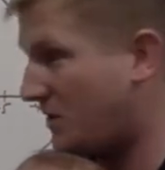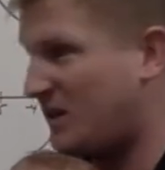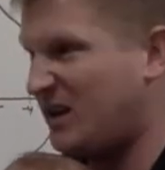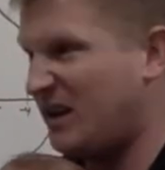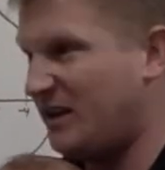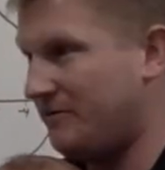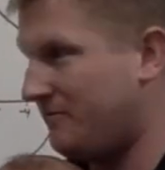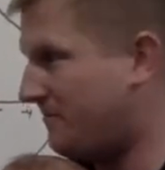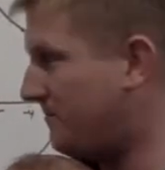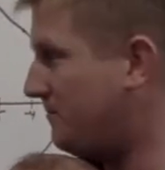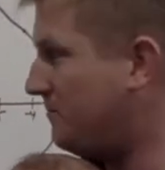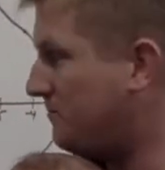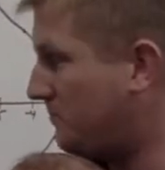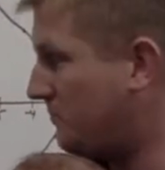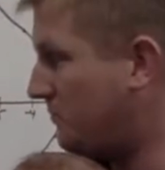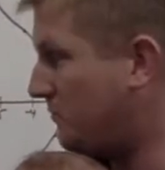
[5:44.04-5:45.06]
kind of
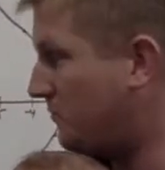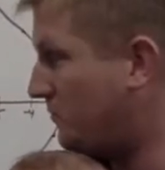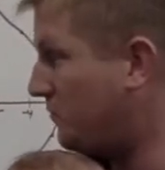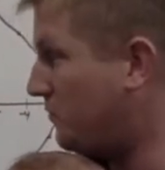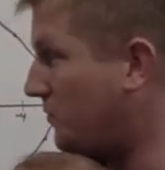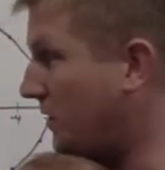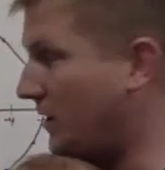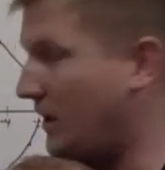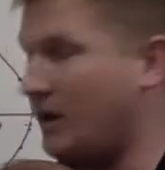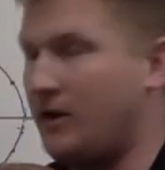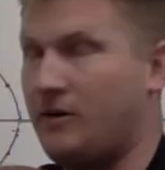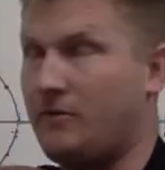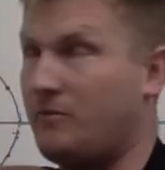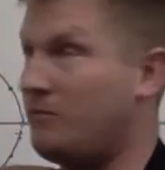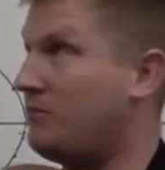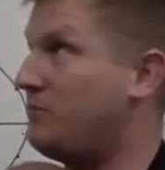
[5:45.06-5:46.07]
the
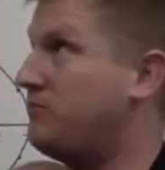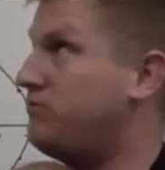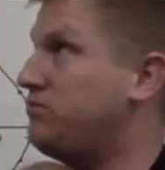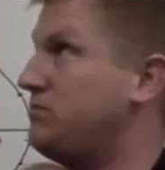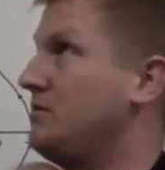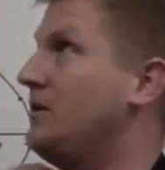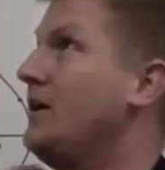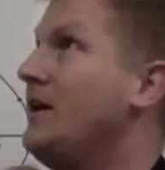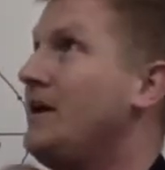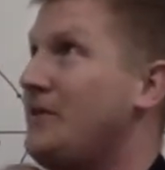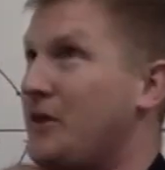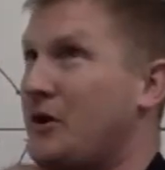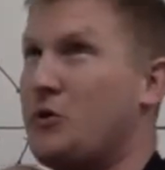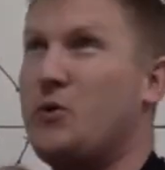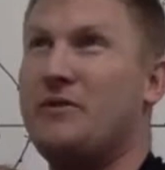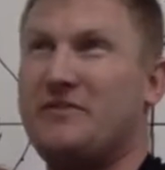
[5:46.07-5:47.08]

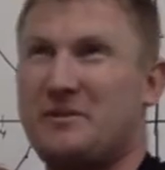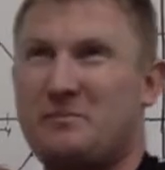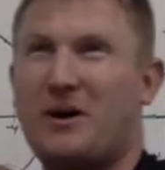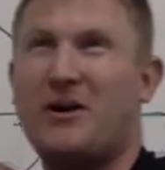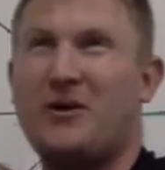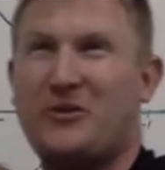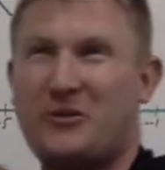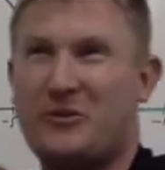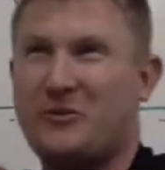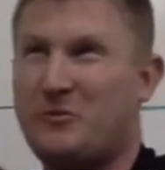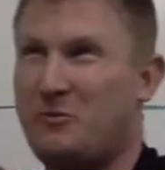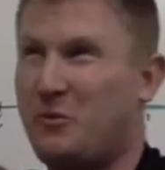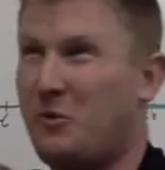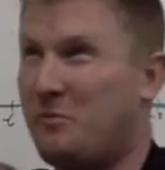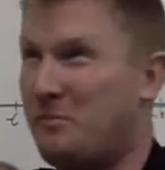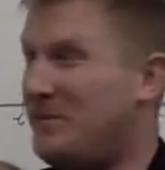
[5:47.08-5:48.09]
equivalent parts
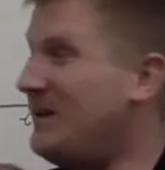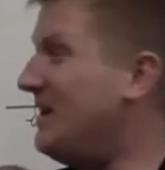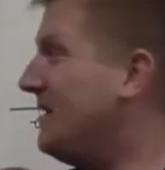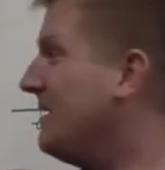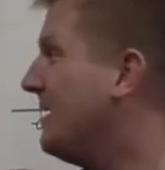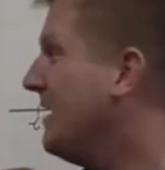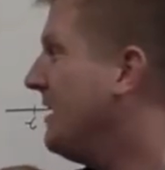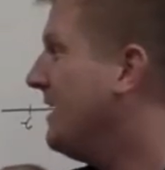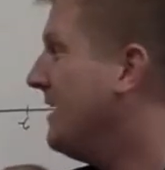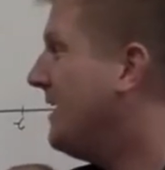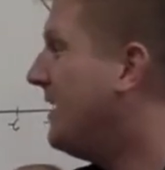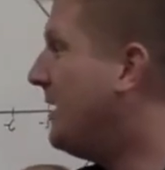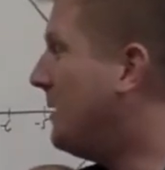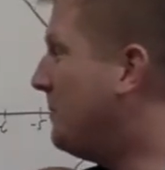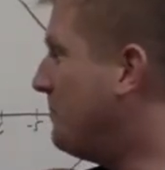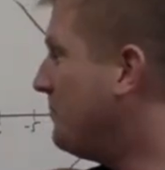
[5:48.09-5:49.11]
will be.
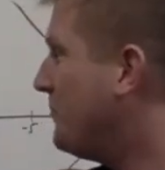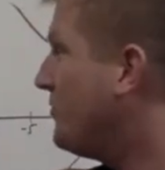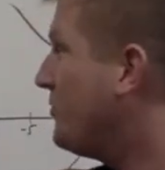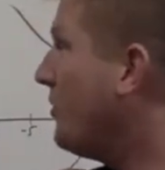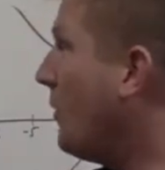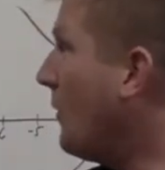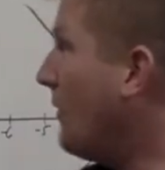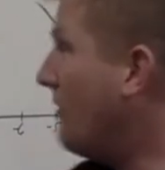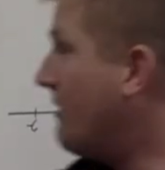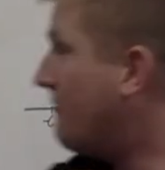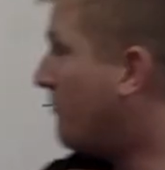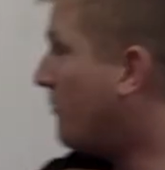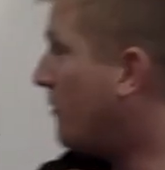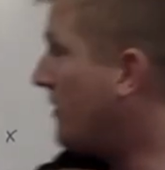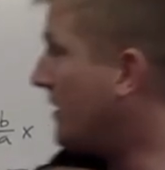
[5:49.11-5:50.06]
So if for the